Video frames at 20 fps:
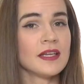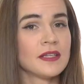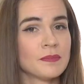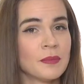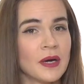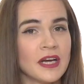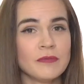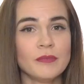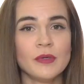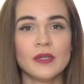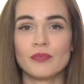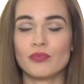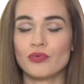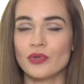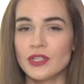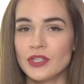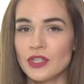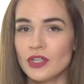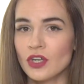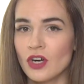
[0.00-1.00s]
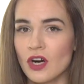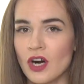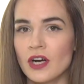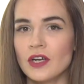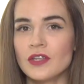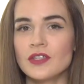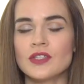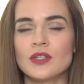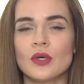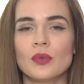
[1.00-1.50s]
It might be pretty
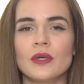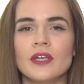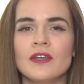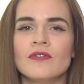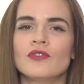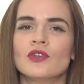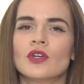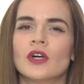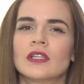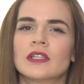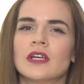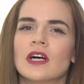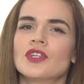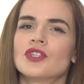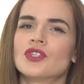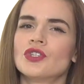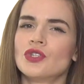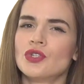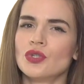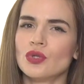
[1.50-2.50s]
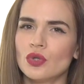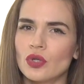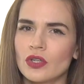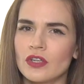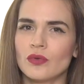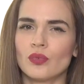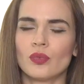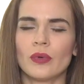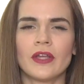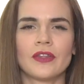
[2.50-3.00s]
hard, so if you are not
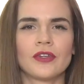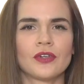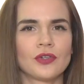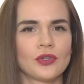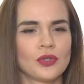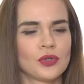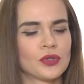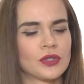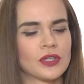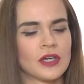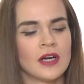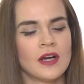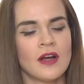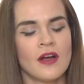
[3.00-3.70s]
sure whether you're